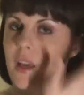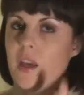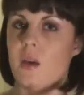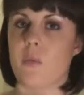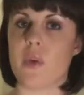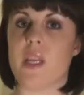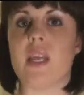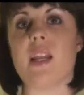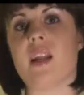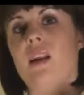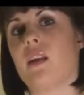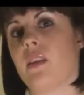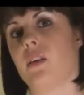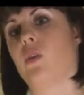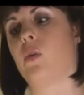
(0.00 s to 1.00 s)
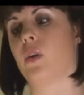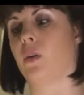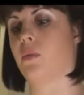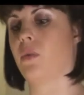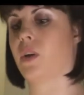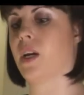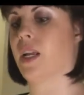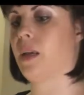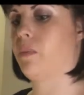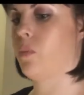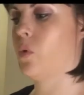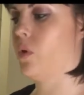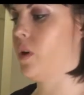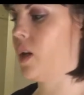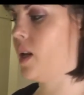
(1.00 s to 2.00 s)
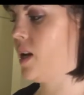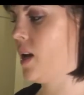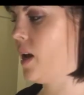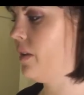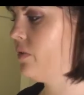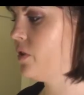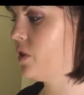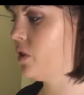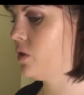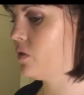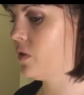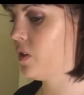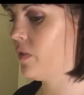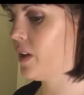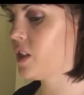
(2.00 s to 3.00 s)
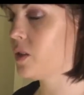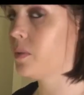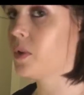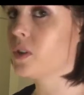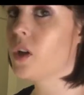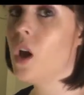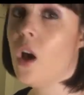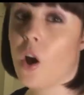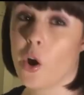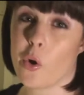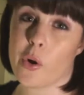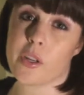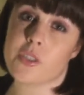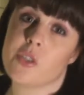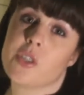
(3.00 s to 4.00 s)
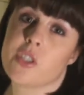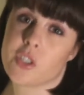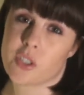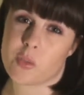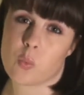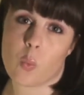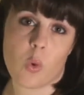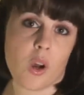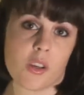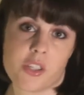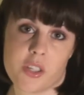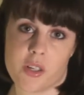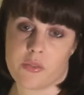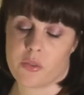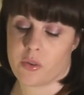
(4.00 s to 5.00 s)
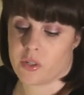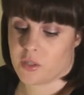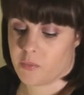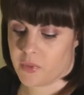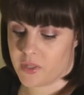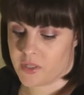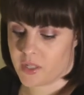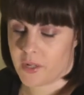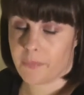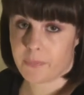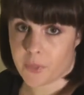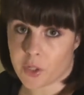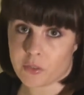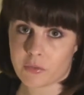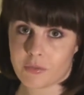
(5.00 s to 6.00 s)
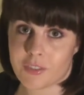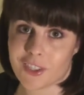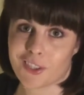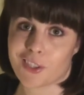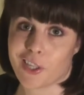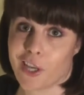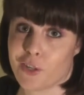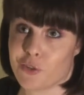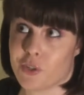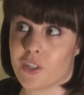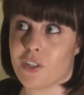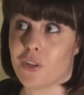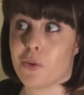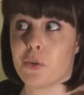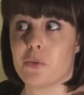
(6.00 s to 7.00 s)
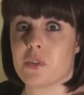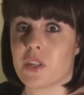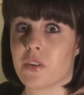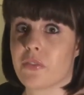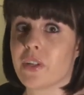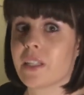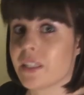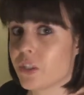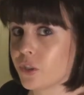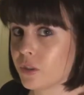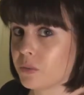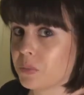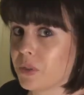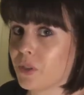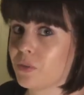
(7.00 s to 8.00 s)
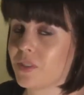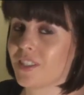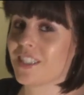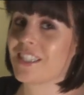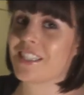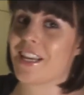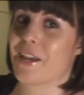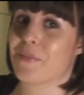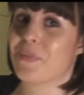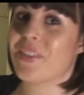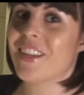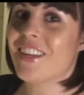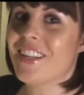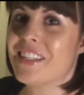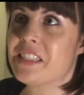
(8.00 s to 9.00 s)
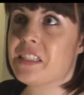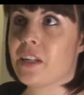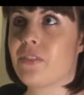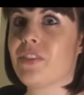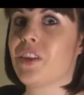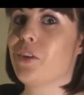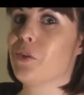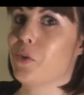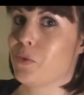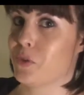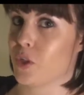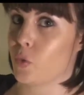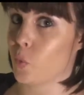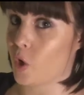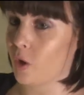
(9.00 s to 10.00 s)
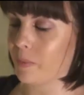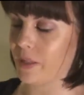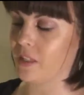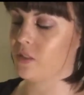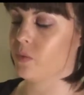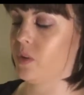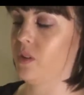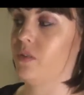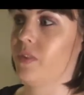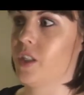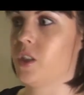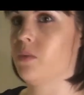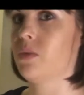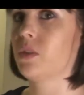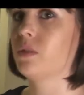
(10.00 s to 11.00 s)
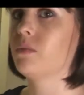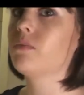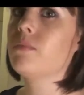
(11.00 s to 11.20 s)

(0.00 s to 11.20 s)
And we need another cutting board and knife to use for the vegetables, or else you can just wash it, of course, but you know, just in case you didn't know, you definitely shouldn't be using the same stuff that you use on raw meat with vegetables.